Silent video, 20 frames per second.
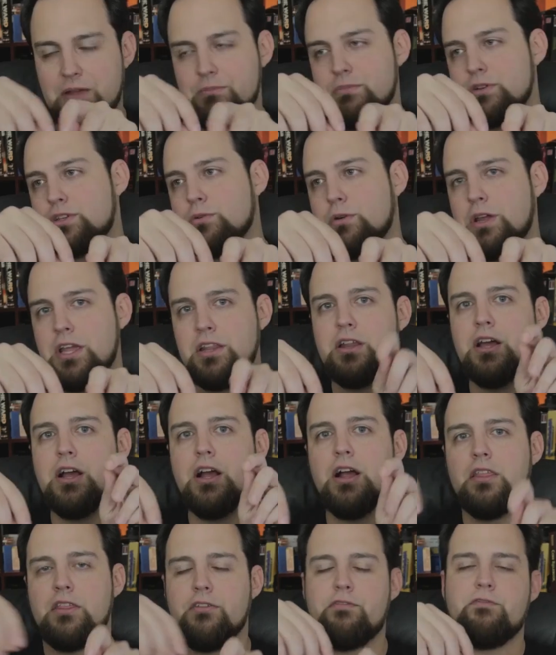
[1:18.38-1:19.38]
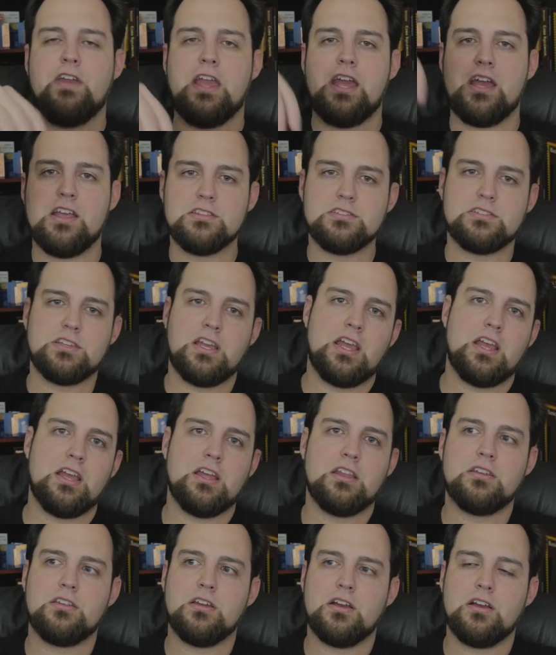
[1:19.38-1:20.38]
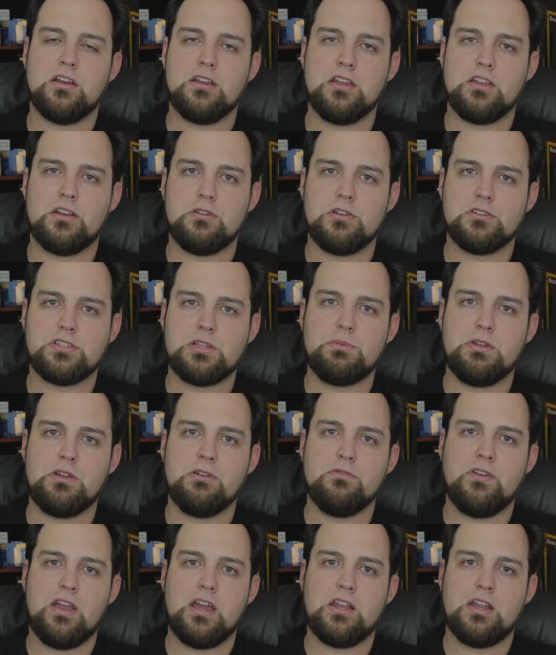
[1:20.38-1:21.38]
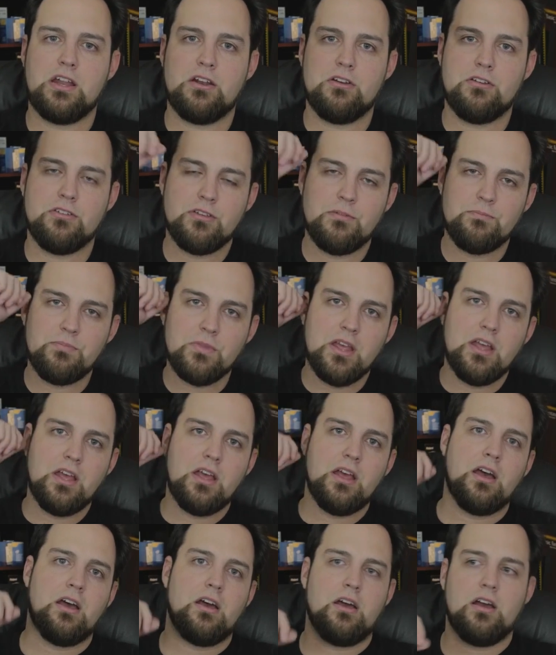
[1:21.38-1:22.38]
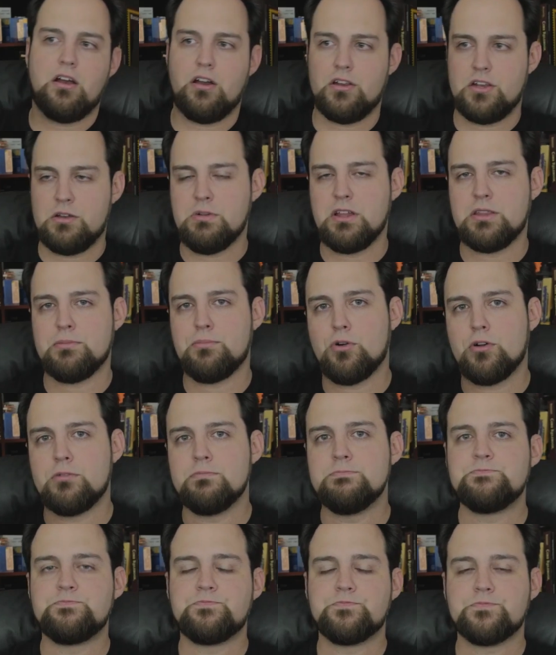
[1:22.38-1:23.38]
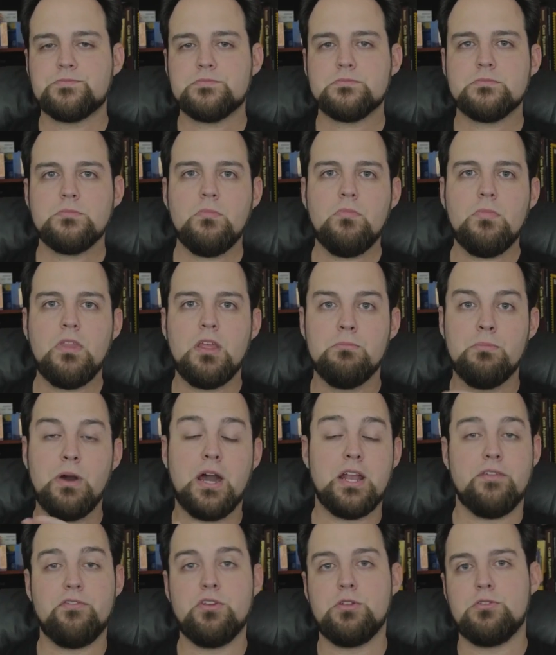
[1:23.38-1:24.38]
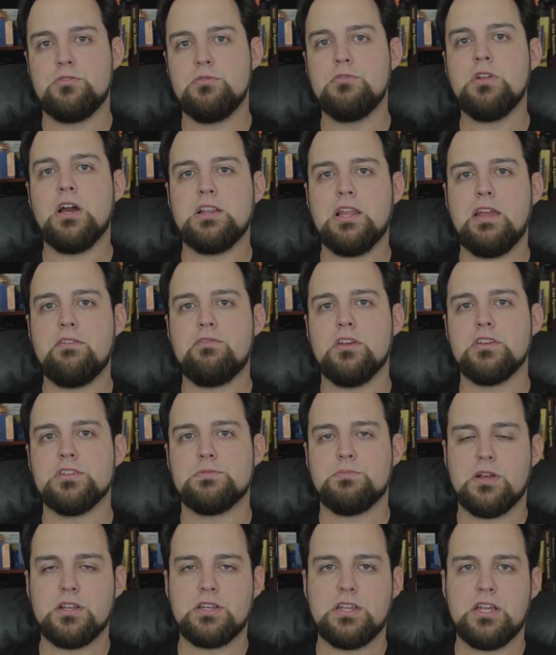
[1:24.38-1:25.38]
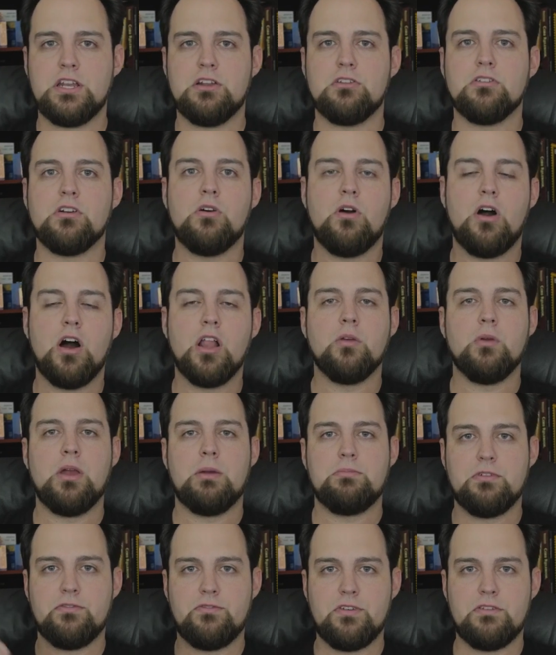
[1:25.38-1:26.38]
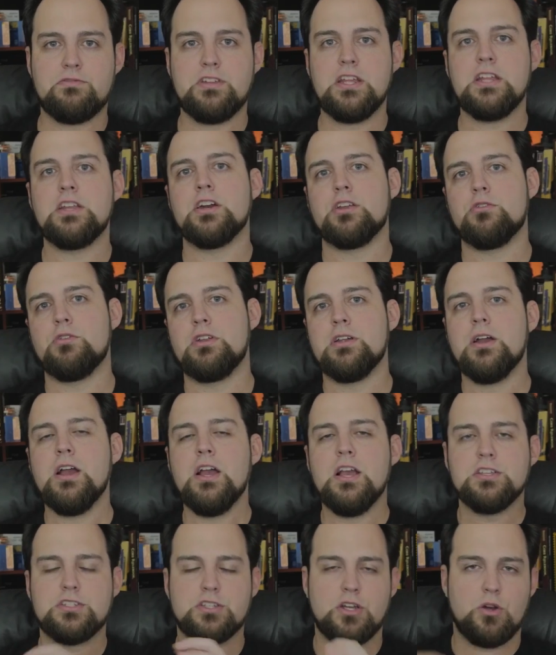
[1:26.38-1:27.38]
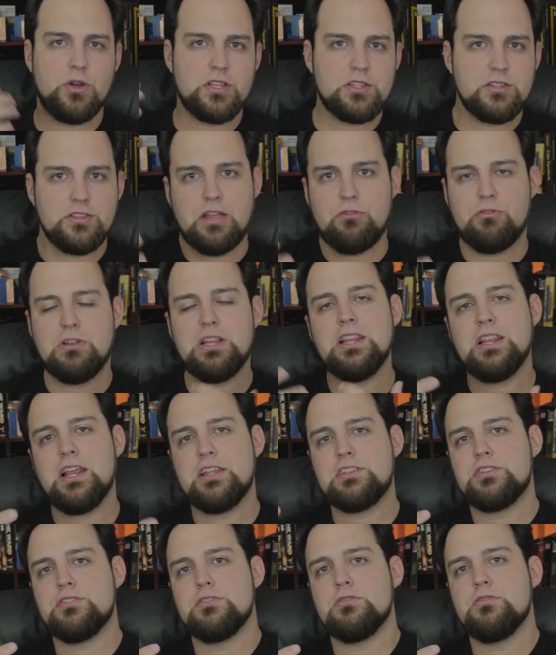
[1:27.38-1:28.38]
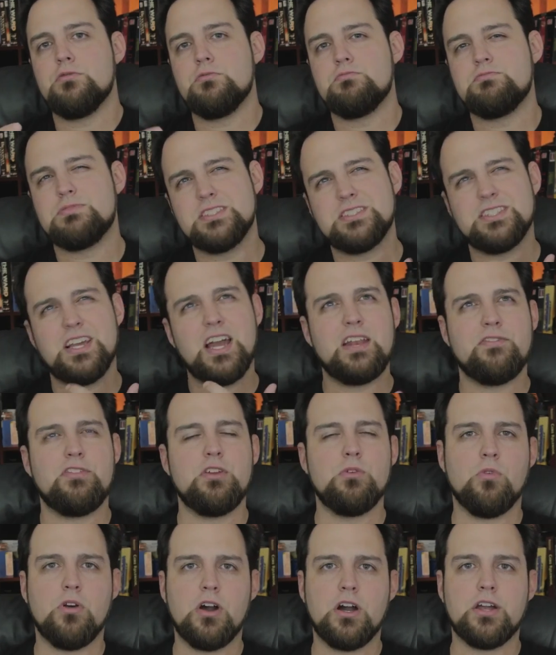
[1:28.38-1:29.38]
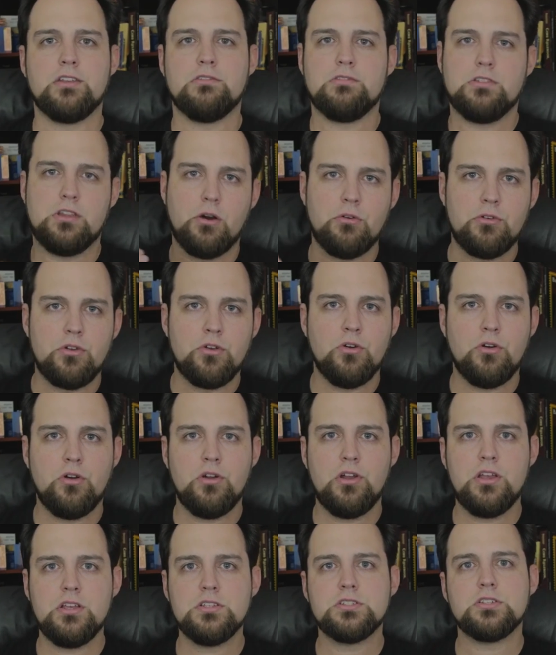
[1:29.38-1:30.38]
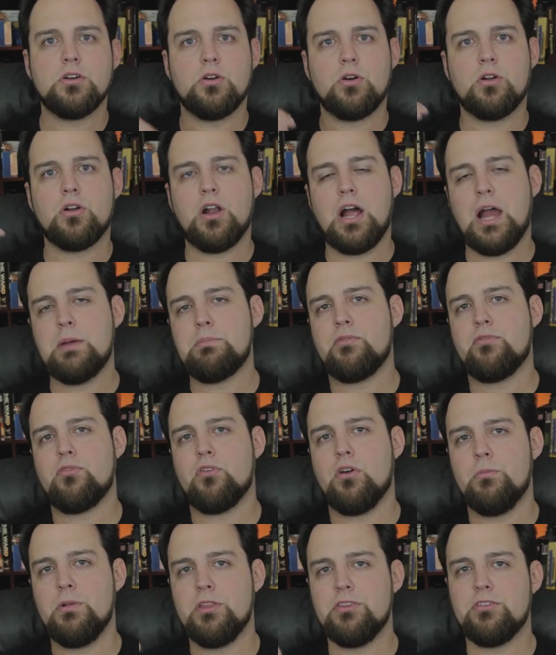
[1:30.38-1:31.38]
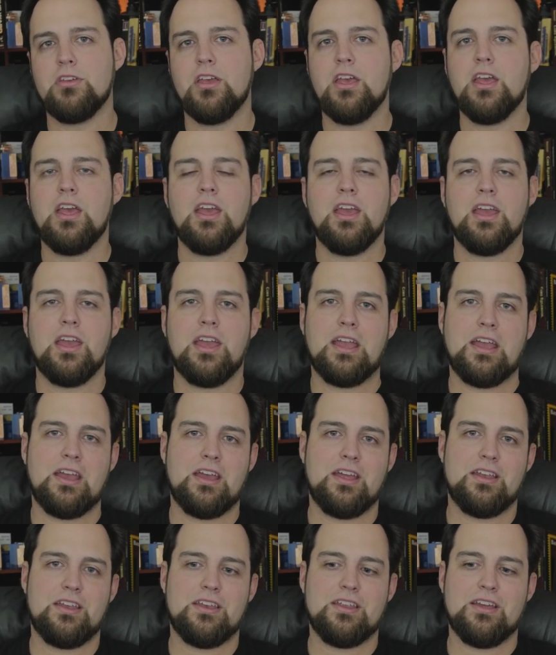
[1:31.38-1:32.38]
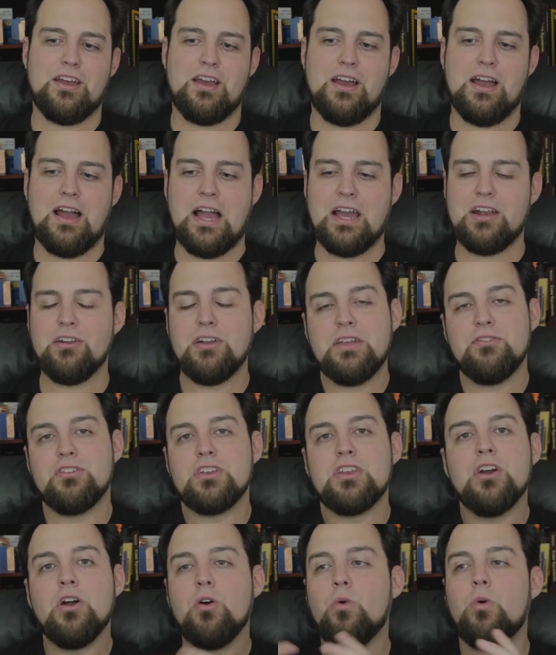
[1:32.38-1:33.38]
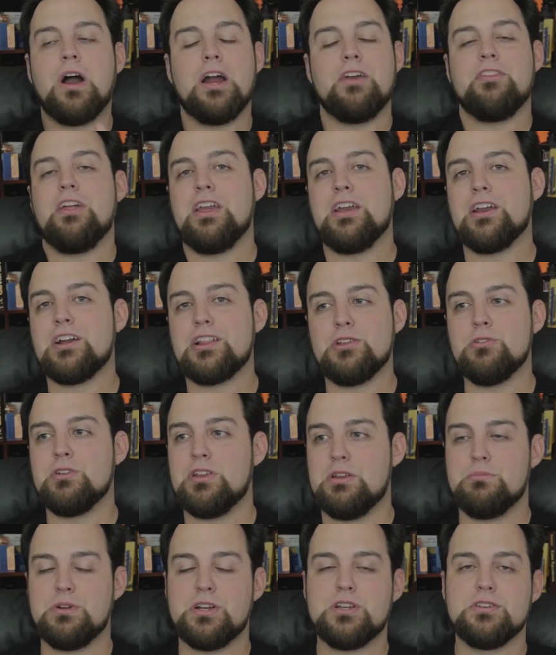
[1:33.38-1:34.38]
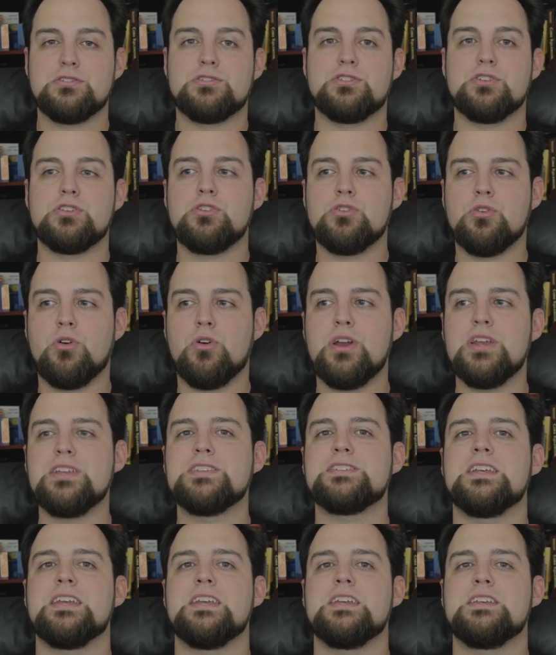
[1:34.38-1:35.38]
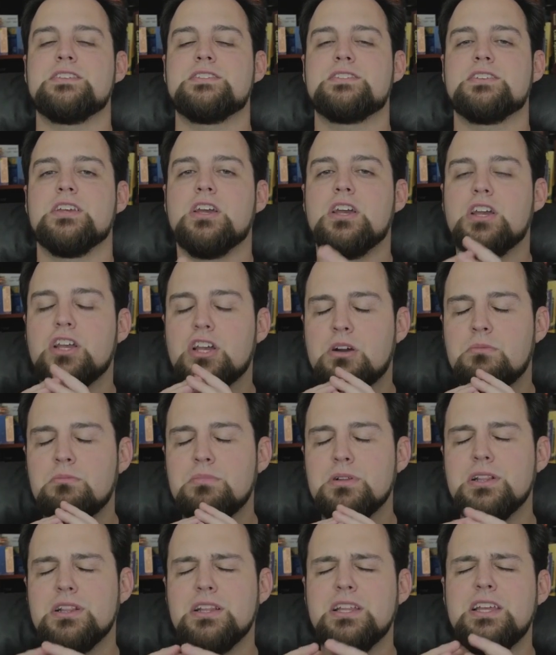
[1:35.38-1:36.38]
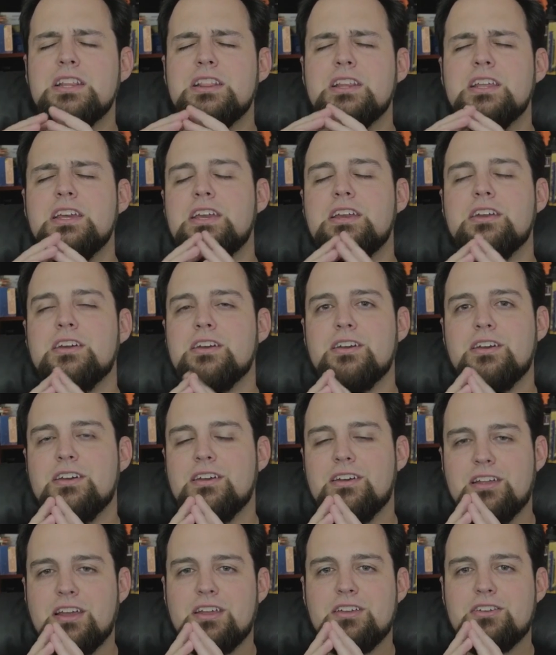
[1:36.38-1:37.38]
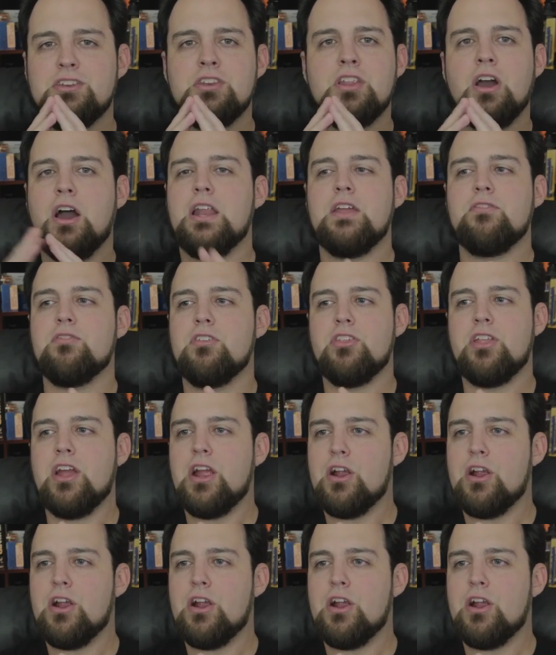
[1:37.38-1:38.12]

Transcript: that in between the fans and, uh, you know, your CPU fan headers uh, on your motherboard. But if you do not leave those plugged in, it'll go all the way up to 1500. So it, they really let you decide if you want low noise or high performance. And I don't even know why they include it because the noise is completely like not even